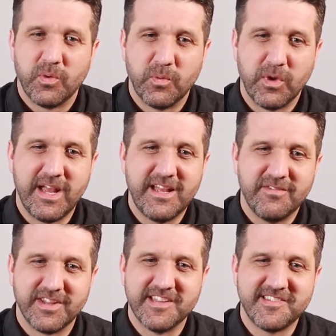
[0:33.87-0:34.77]

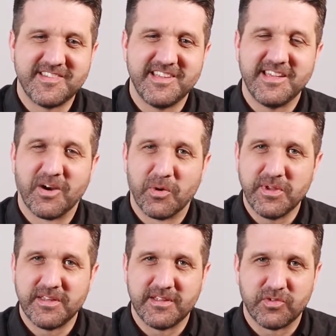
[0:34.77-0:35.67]
relevancy
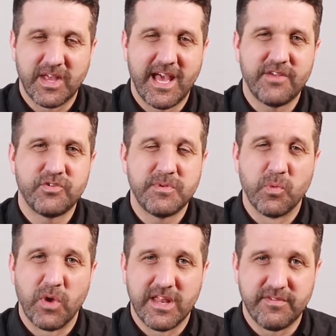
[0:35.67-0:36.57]
oriented. So it has to be
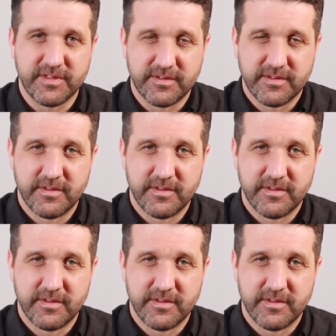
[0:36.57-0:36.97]
relevant.